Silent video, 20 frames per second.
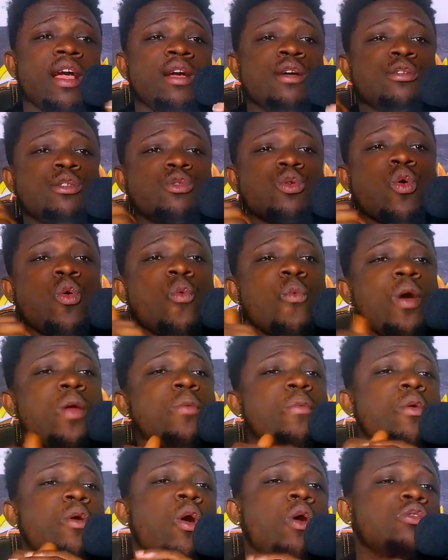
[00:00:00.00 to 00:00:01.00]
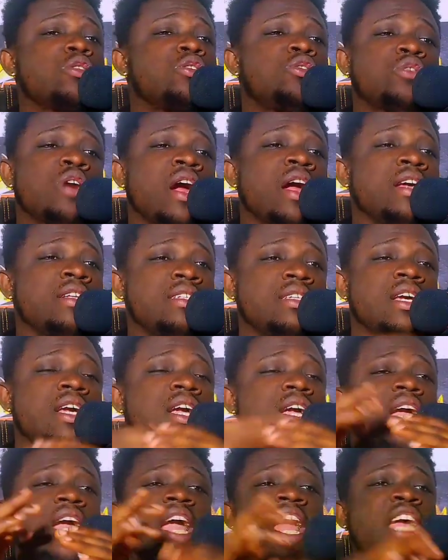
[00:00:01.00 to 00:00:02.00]
So when we also try it,
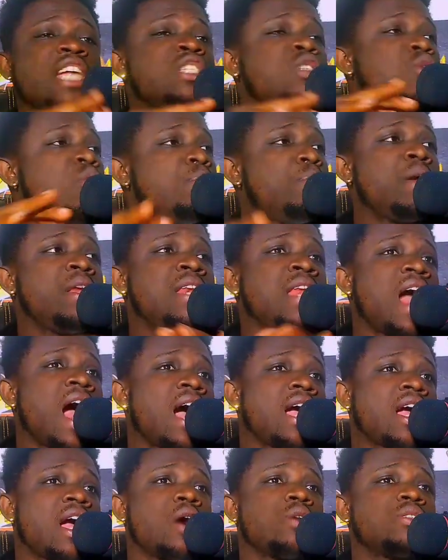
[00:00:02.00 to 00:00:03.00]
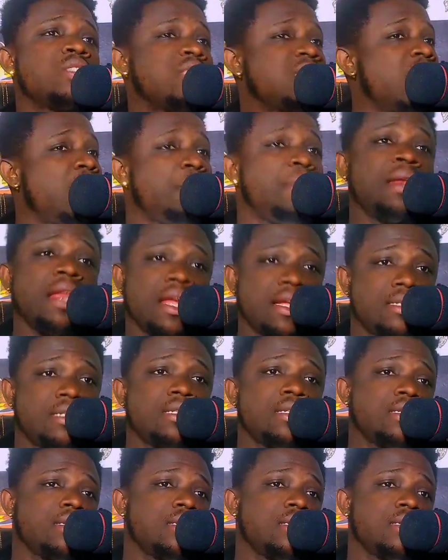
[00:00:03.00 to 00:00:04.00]
it will make the account
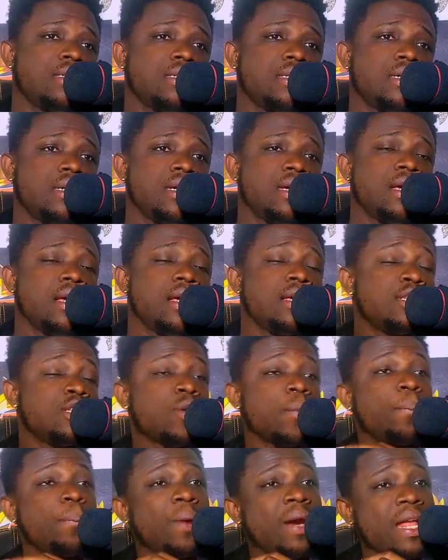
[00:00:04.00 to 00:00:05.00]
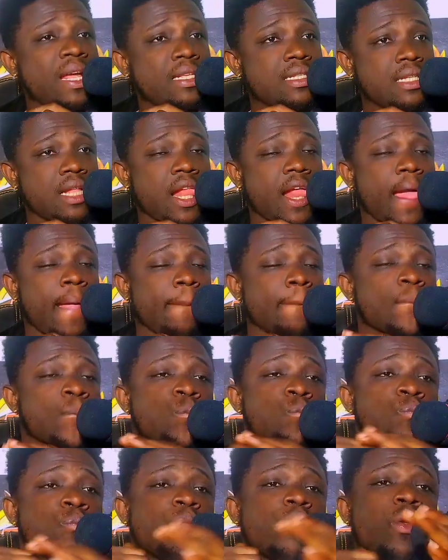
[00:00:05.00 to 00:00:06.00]
terminate. So please,
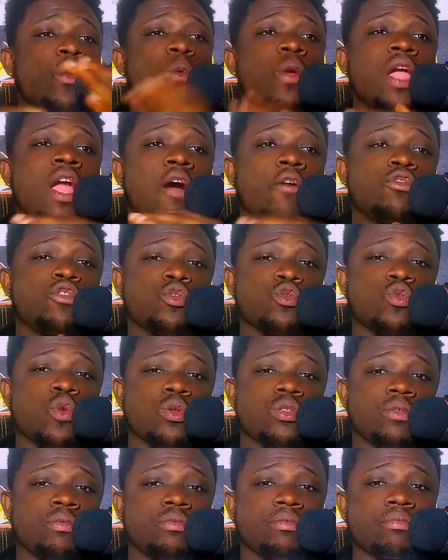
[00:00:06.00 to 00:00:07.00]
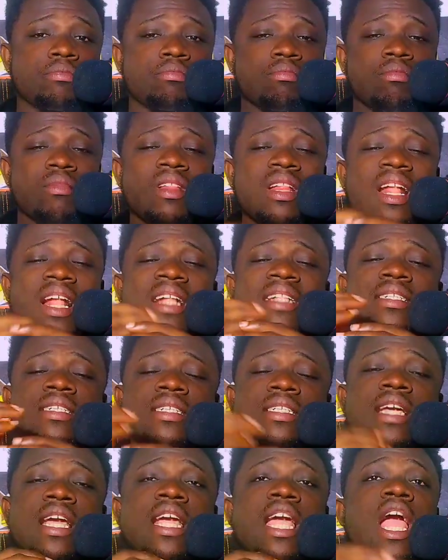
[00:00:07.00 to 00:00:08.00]
we have to what?
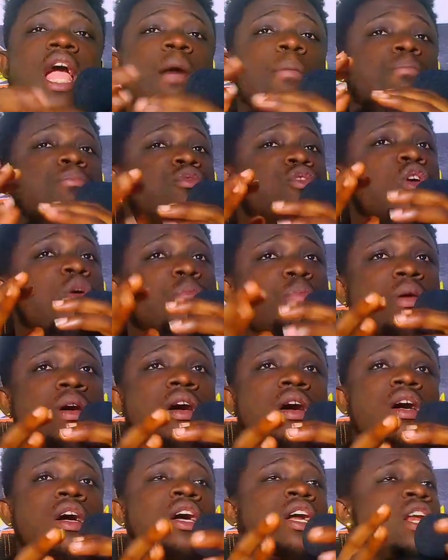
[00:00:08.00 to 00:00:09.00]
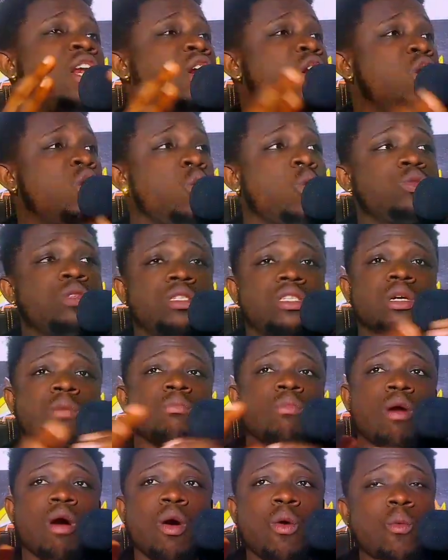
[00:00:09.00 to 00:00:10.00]
Take a proper notice
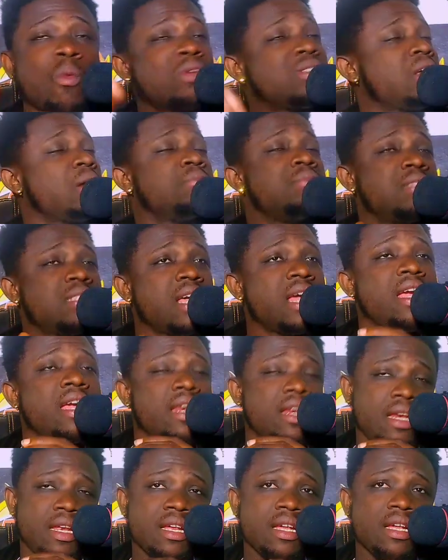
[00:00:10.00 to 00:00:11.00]
about what I'm saying.